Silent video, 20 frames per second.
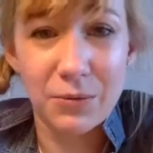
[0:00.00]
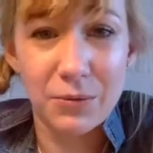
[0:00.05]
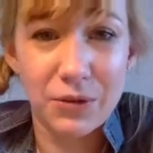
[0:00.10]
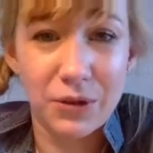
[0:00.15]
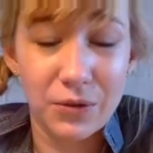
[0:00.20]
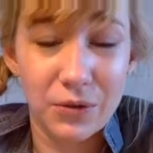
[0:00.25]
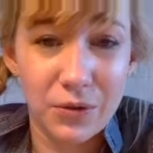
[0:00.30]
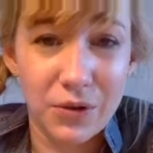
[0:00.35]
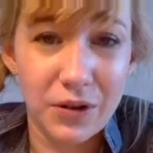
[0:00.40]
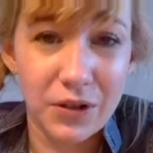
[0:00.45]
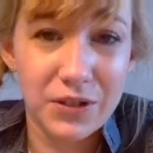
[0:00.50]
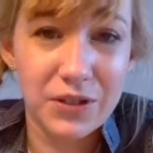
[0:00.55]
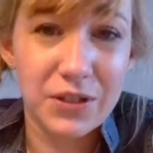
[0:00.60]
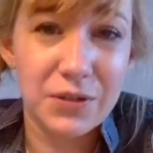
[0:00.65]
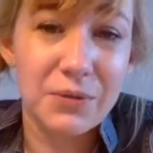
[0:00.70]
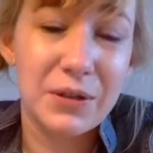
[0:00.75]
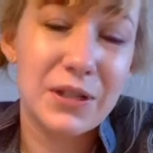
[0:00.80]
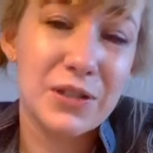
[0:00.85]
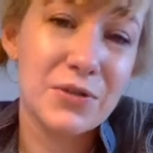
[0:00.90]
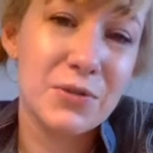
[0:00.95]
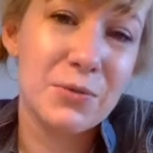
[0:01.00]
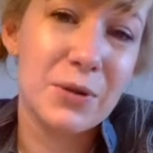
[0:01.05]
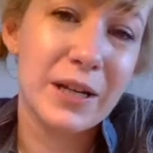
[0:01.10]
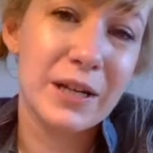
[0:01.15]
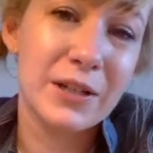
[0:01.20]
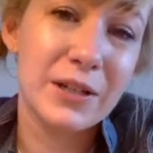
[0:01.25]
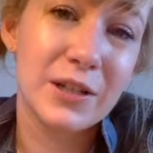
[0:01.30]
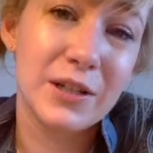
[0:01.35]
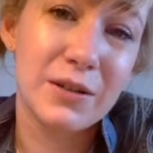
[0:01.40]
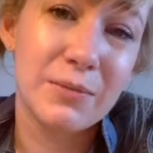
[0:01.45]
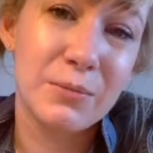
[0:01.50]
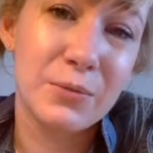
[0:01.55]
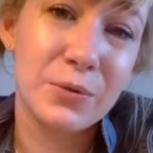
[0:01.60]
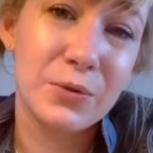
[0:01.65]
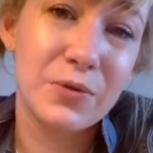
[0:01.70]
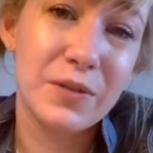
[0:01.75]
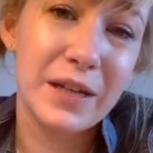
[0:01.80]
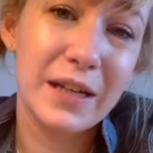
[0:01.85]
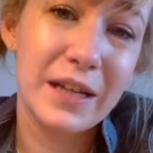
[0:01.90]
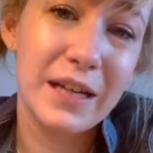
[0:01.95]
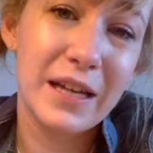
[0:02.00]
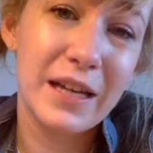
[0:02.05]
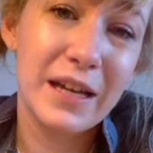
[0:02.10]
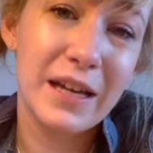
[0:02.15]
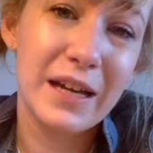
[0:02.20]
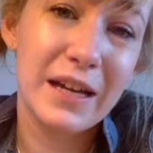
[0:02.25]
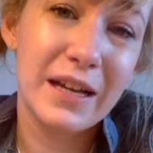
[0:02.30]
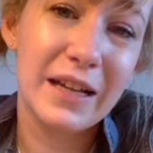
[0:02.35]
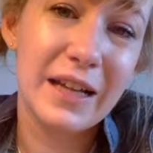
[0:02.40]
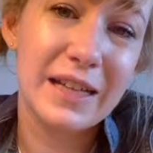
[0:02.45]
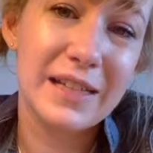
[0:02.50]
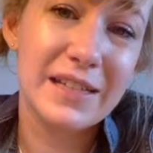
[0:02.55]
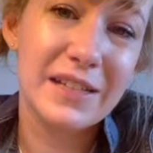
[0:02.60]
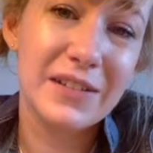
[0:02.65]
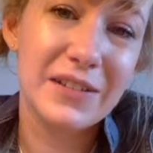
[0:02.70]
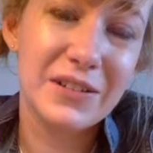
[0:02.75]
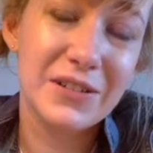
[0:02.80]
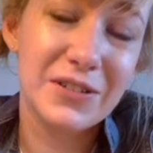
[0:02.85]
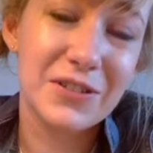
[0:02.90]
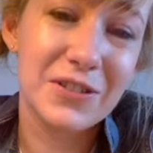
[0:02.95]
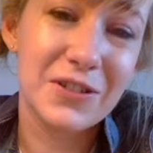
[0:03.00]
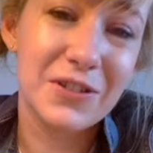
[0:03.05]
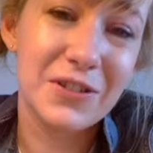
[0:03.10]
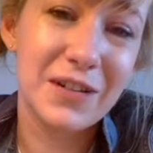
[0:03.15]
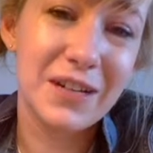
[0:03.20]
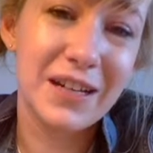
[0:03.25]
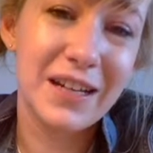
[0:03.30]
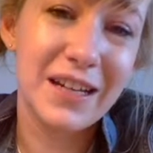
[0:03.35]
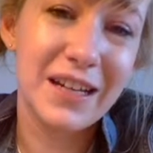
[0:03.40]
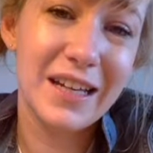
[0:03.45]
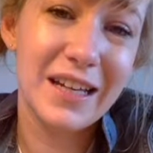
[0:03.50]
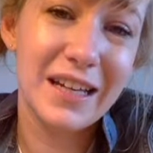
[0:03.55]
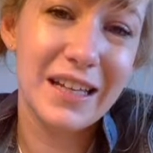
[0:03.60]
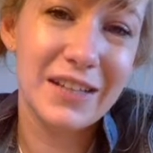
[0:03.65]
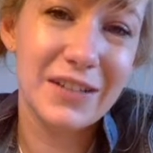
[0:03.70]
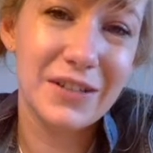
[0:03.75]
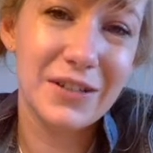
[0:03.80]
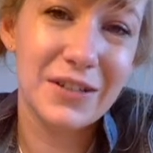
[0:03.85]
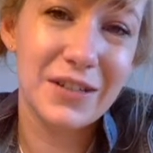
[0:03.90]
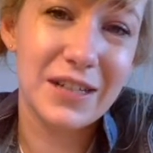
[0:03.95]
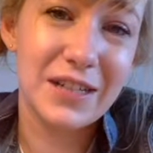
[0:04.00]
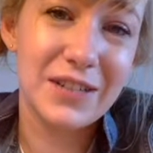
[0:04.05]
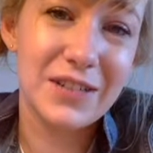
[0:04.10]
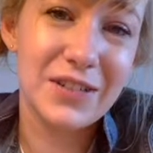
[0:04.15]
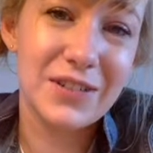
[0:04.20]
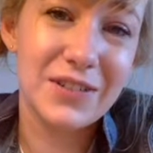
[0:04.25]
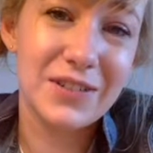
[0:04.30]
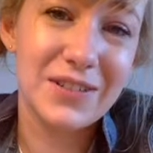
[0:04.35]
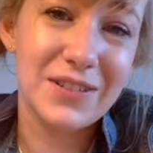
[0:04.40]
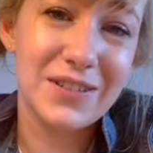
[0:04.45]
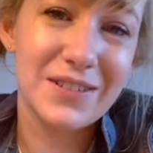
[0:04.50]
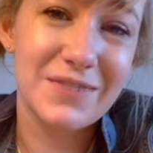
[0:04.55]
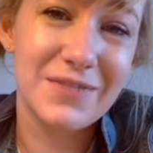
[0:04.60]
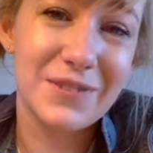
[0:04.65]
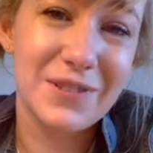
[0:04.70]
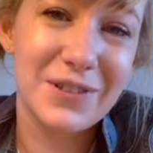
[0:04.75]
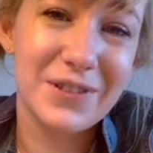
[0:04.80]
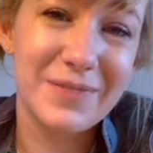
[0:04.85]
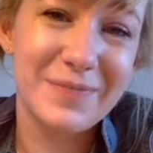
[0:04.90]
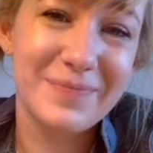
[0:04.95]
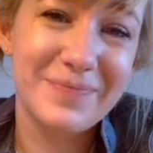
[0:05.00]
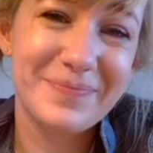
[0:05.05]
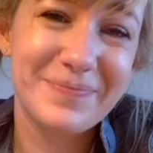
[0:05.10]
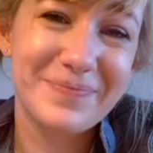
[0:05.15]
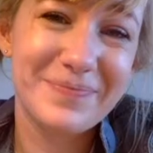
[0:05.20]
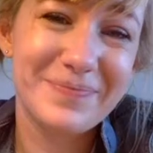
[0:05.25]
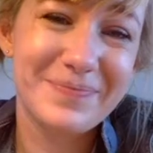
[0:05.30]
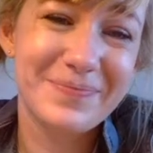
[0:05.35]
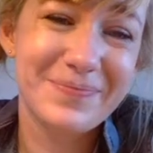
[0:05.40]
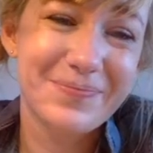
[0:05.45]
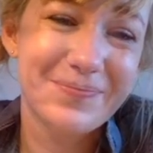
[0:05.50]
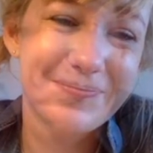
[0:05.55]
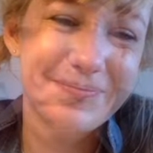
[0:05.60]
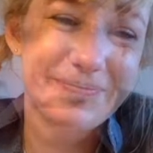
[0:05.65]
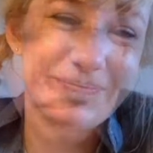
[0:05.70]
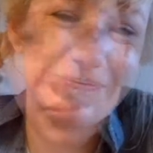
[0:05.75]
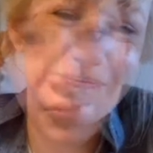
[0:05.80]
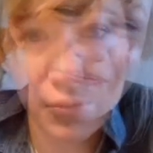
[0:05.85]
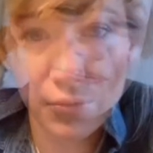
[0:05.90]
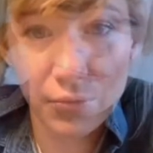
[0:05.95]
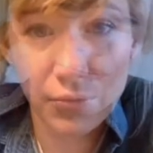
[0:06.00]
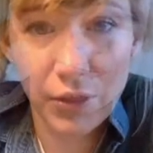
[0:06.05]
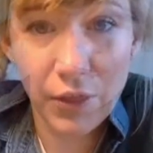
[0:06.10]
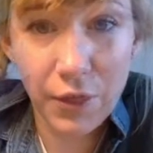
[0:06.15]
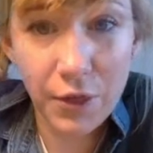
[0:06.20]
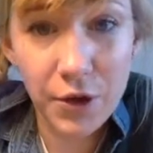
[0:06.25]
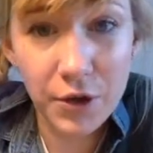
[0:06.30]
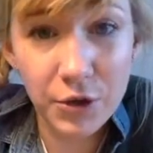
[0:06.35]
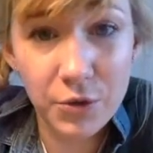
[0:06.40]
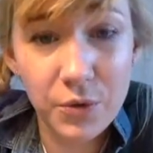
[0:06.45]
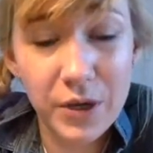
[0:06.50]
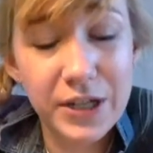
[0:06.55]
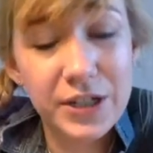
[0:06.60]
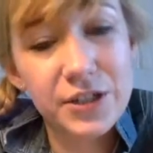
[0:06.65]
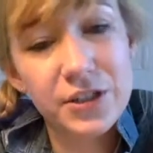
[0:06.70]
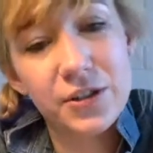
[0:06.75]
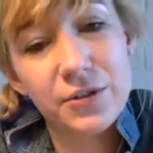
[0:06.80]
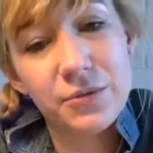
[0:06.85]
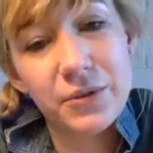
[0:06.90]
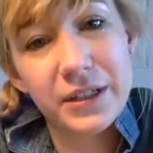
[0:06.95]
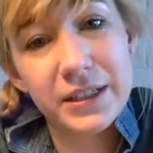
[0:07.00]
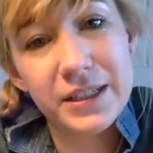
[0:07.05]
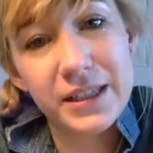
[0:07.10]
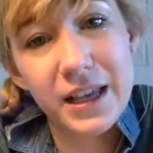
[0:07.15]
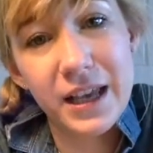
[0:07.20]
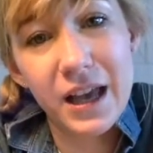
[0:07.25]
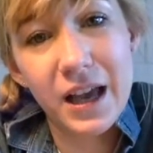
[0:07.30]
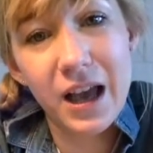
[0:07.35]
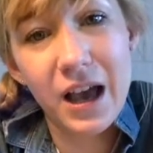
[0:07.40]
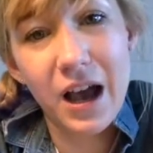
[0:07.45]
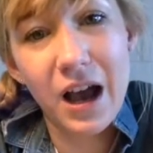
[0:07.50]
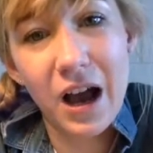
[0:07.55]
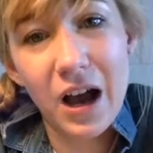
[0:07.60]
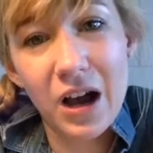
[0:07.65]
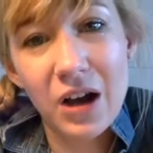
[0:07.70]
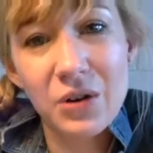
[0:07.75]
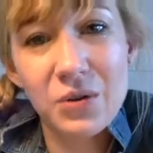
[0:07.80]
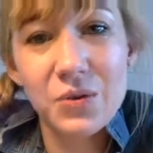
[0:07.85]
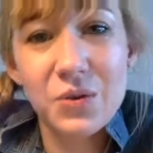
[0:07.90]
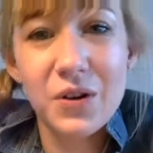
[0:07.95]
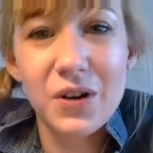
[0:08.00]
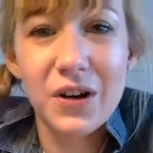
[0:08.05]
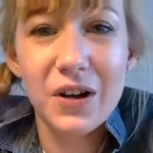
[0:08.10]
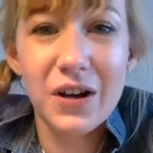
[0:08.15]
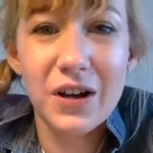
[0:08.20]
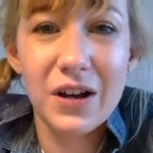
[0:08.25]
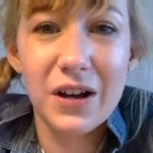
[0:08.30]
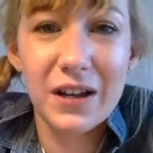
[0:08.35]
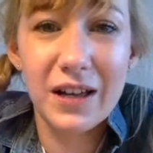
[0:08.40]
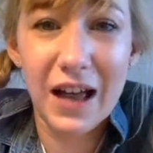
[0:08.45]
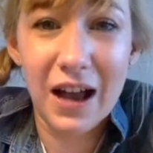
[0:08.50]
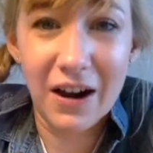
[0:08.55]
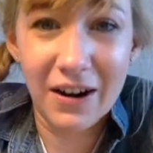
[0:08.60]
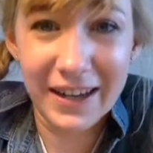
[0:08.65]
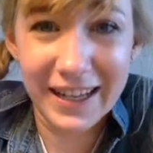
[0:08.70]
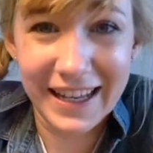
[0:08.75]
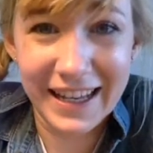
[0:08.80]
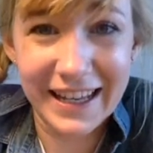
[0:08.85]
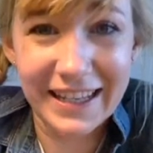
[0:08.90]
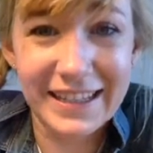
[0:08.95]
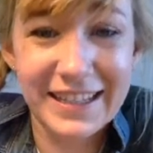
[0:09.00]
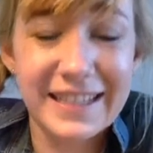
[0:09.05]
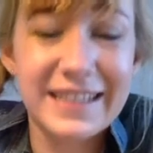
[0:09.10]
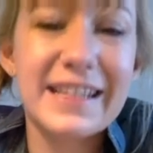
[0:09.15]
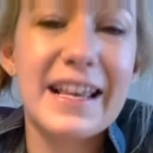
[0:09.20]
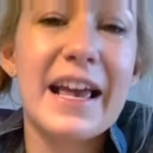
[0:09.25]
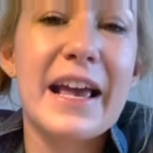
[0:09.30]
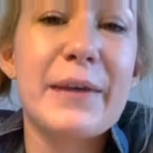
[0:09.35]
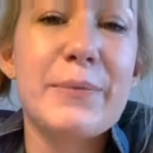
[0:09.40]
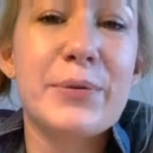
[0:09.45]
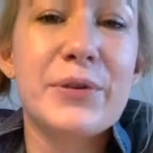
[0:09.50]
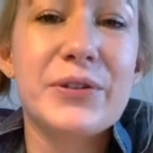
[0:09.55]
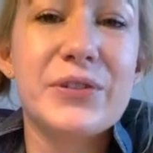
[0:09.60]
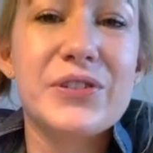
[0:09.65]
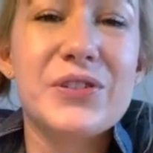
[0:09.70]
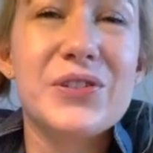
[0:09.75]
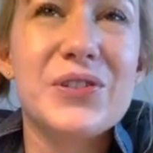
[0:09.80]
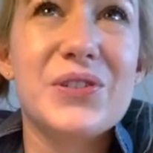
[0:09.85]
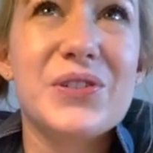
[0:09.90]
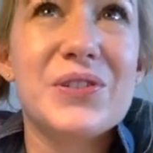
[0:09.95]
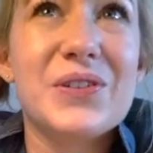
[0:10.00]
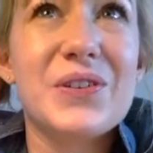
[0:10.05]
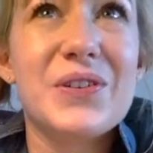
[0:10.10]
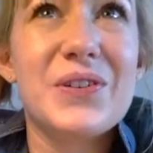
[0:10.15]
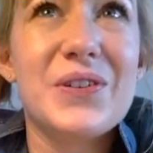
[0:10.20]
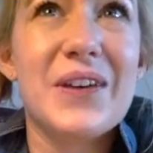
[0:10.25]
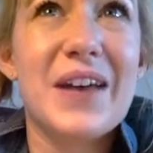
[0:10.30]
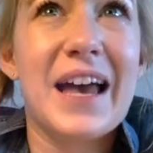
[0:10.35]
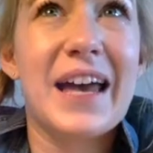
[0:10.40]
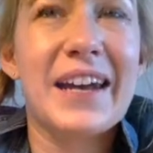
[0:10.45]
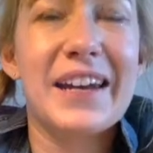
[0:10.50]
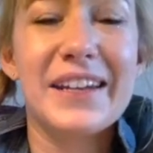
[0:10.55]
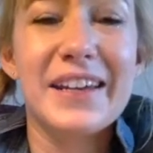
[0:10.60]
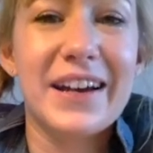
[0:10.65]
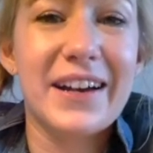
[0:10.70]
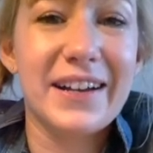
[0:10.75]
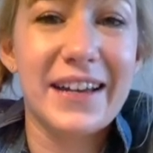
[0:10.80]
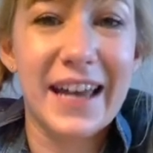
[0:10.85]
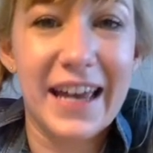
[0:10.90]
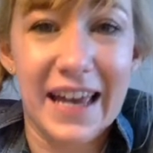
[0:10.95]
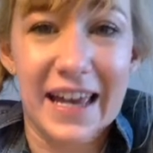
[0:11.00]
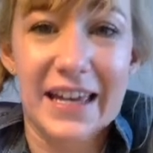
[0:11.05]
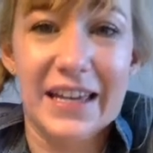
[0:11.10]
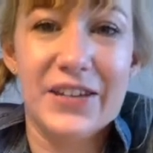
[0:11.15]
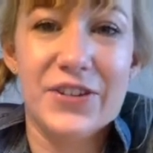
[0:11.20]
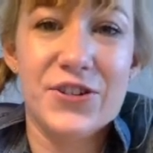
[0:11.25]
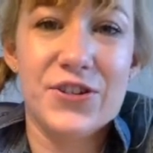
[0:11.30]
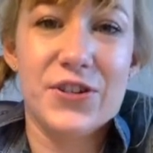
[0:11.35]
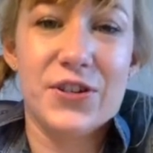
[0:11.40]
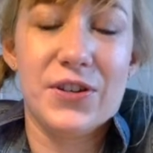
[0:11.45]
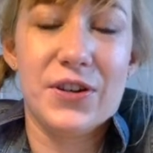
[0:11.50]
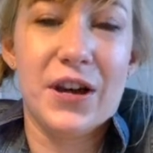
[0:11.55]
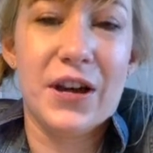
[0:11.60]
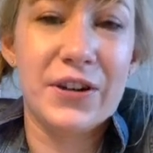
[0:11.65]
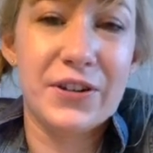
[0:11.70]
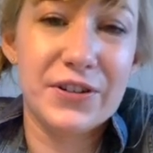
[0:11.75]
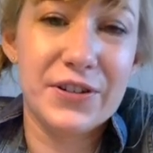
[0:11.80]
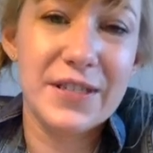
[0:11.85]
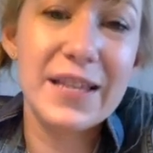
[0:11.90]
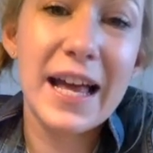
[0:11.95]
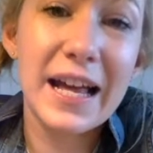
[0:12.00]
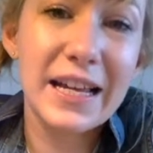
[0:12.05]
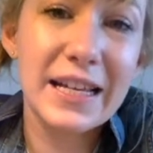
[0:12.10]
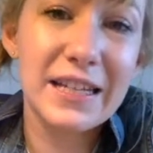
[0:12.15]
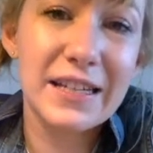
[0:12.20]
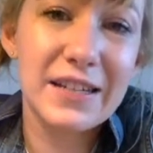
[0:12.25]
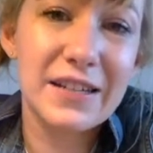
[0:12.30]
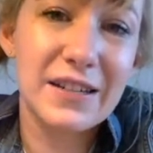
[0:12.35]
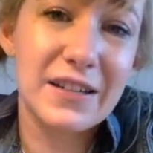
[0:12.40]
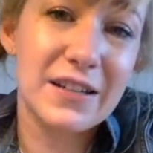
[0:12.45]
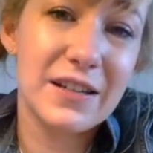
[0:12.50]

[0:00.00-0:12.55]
I would look also into when moving a classical story into a digital form. So the third question was, how are kids able to, at a young age, understand